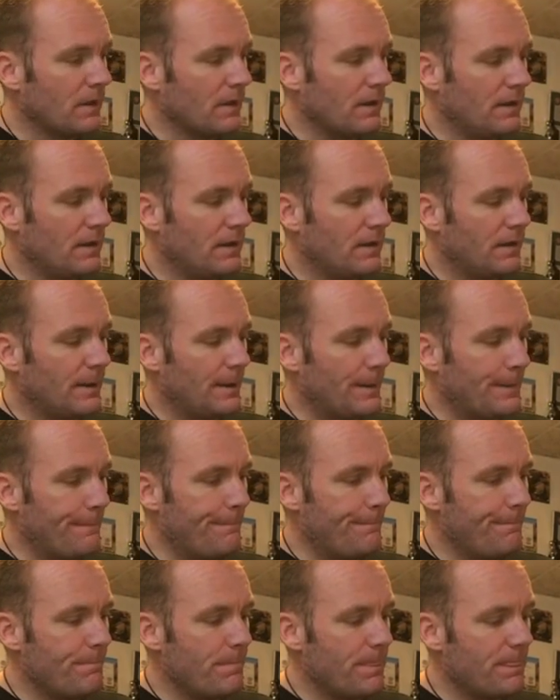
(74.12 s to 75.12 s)

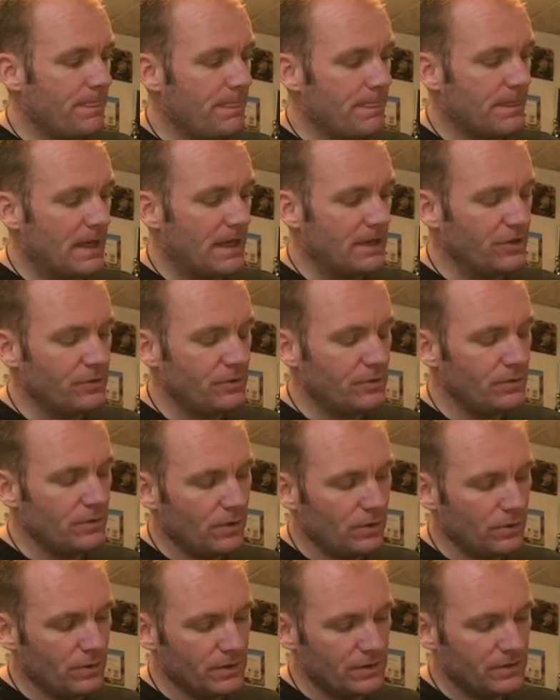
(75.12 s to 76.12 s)
As you
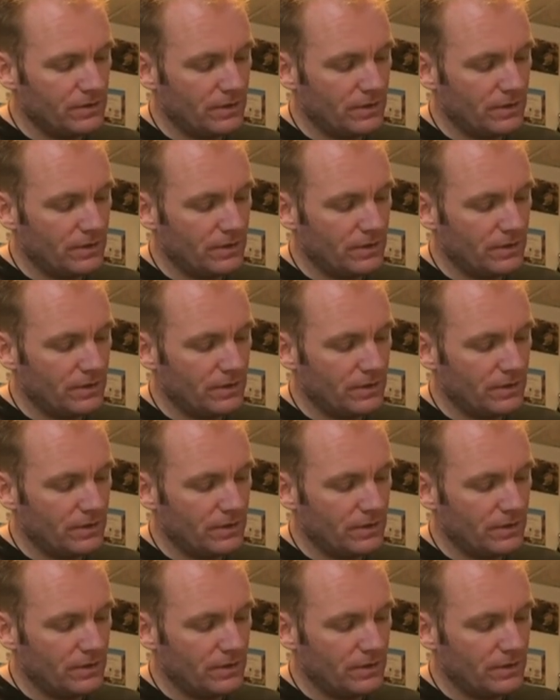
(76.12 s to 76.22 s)
notice,